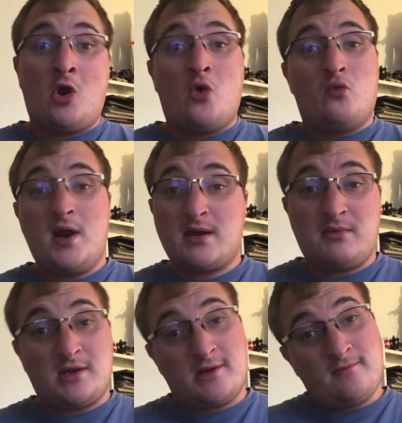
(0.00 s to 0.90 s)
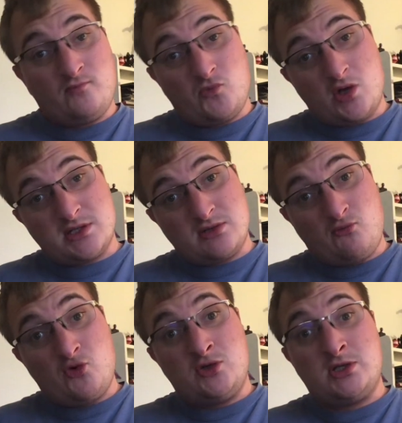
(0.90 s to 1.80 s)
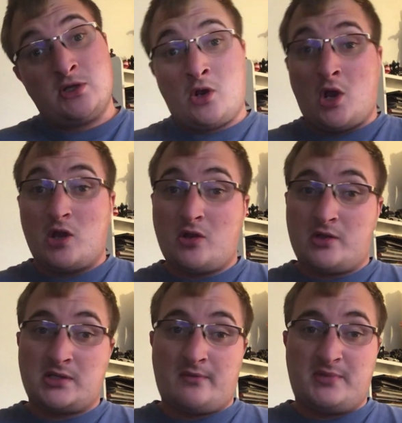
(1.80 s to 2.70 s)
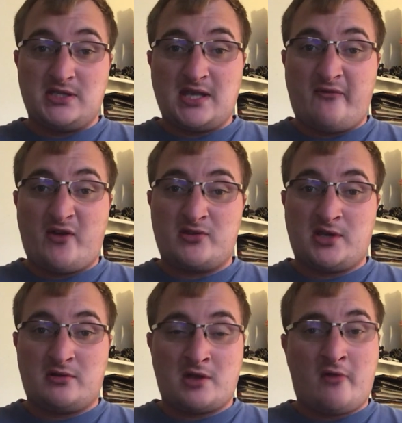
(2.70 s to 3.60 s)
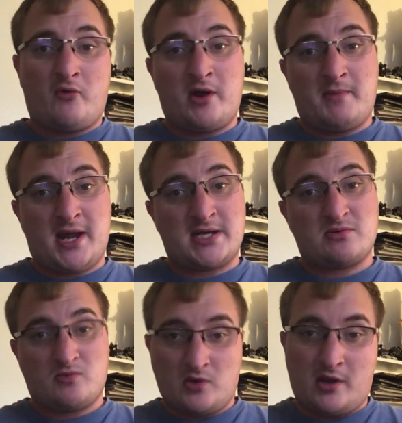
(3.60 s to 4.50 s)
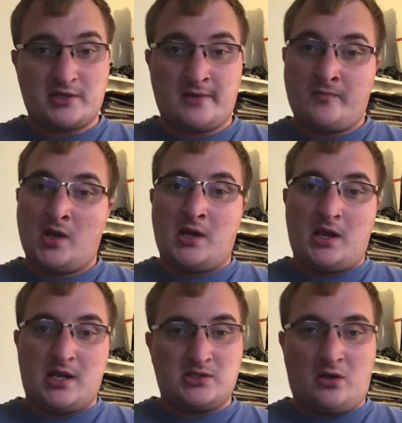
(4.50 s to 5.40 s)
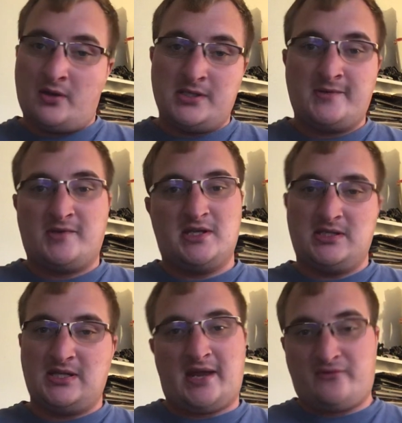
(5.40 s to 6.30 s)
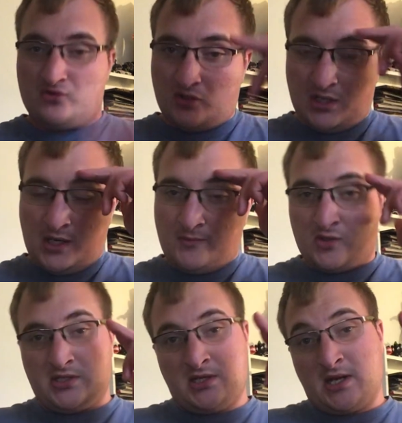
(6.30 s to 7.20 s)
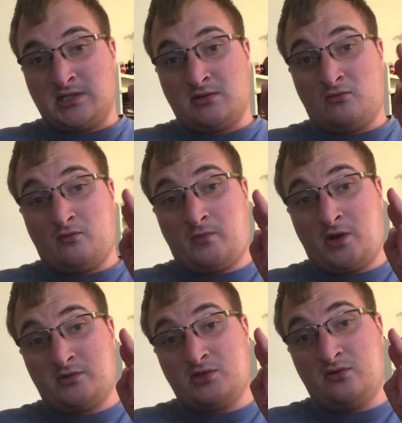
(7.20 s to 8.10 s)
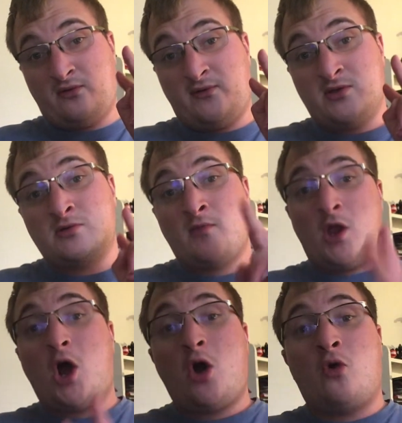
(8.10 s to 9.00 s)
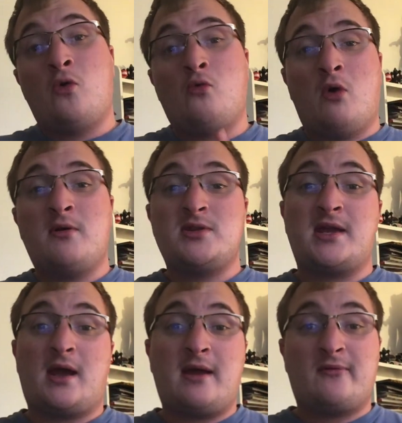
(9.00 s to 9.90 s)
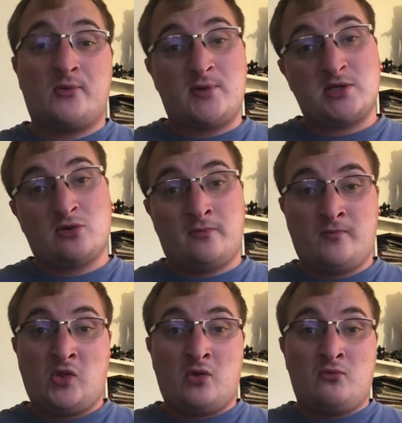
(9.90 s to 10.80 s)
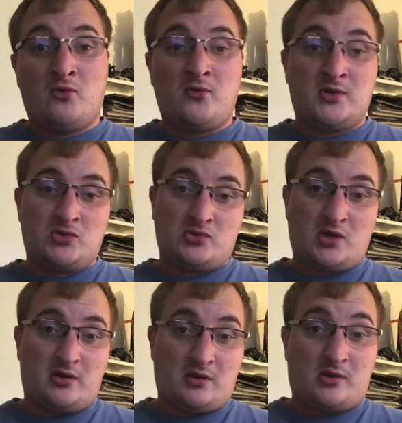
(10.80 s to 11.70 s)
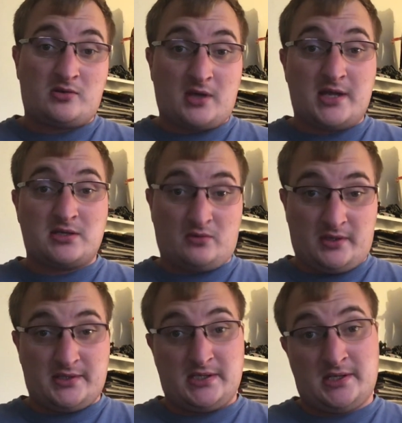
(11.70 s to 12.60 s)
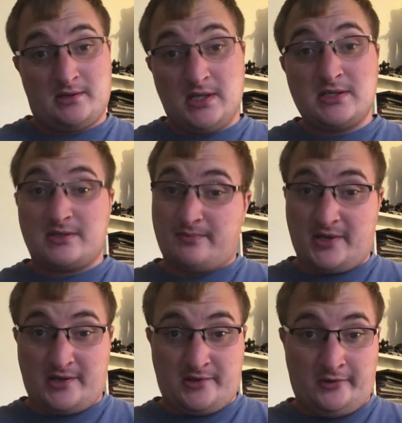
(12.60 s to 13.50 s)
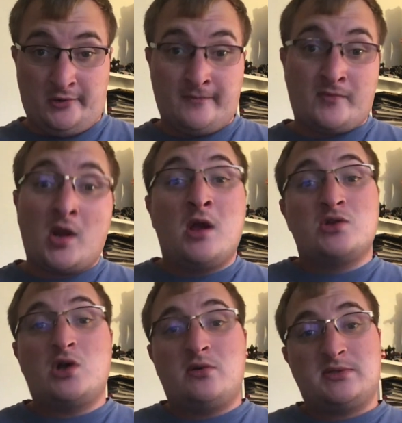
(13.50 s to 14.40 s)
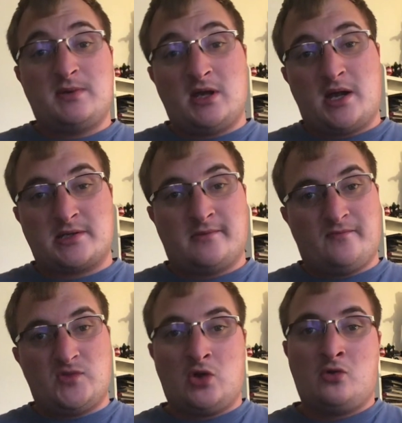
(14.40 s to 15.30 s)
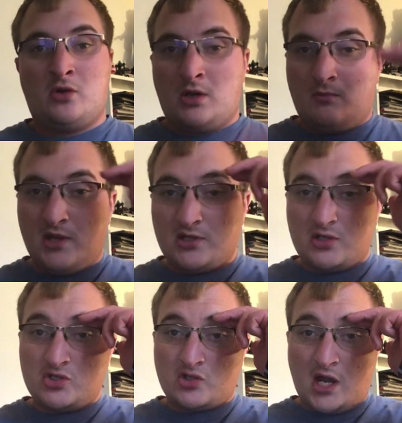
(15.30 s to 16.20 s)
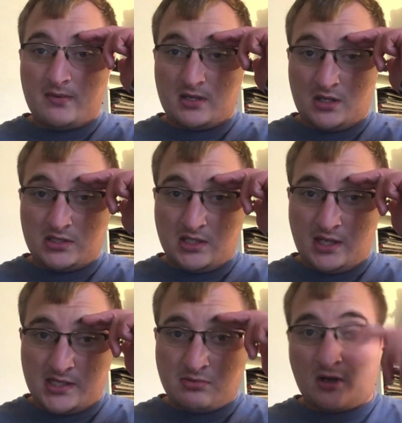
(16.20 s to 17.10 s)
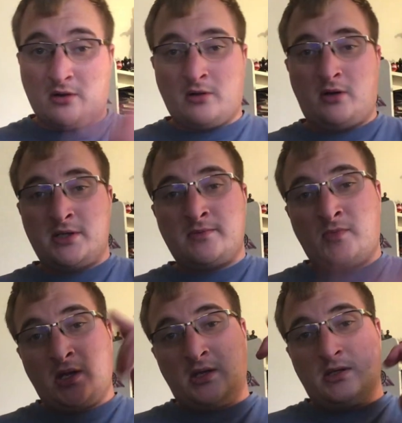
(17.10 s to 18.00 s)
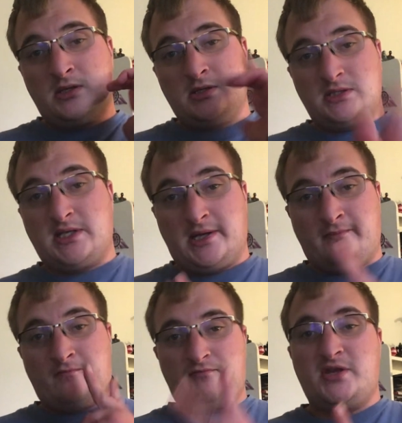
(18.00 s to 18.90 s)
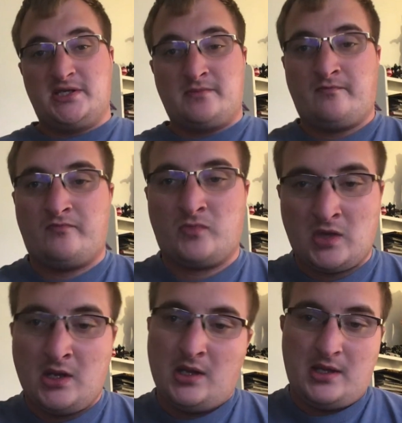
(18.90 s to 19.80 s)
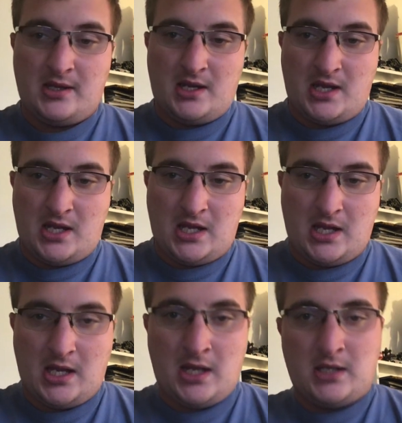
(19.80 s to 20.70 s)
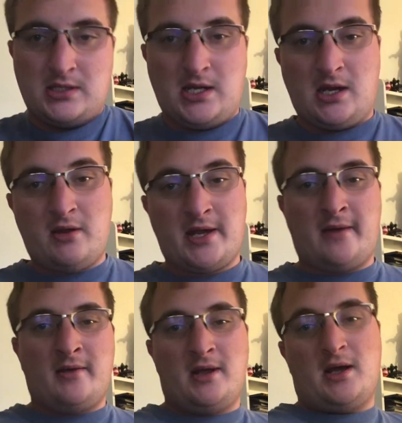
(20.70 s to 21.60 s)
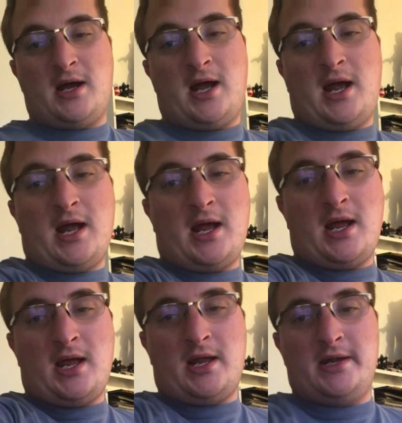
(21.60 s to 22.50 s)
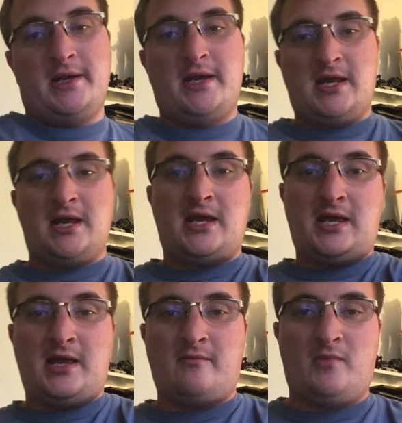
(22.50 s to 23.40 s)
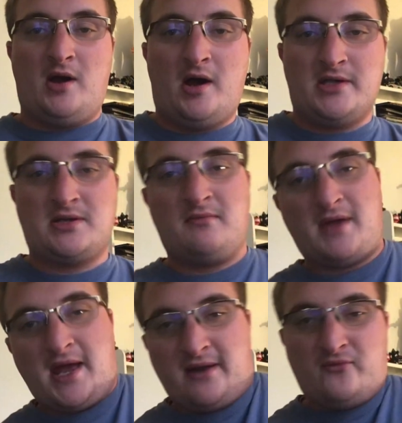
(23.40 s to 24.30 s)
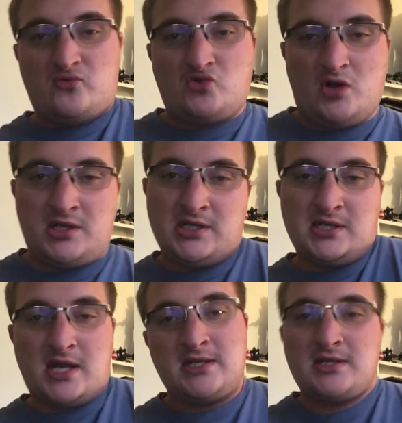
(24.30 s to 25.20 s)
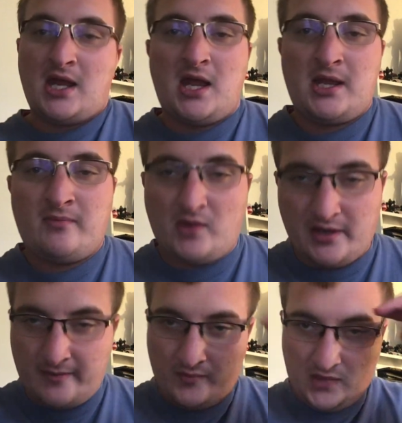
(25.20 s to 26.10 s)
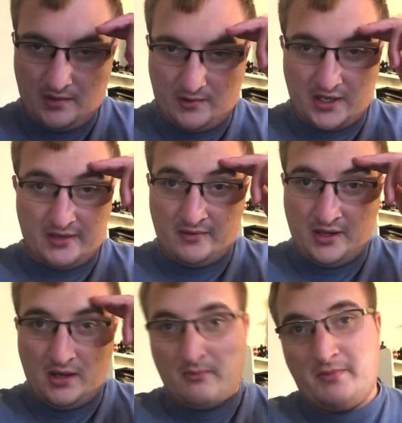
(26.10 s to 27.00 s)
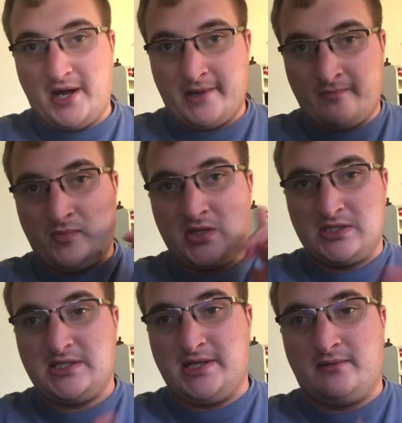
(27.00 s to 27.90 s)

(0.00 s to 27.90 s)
recommending watching the movies and all that stuff. Be safe out there, wear a mask and all that stuff. As always, this is Adam from 29. I'll see you guys tomorrow with 2 reviews. Oh, one more thing. I have a special movie trailer that you guys want to see. This is pretty cool. So, it's pretty awesome. So, make sure you subscribe, and I'll see you guys tomorrow. Always, see ya. Peace. And then, oh yeah. I am awesome Adam from 2099. Yeah, okay. Bye. See ya.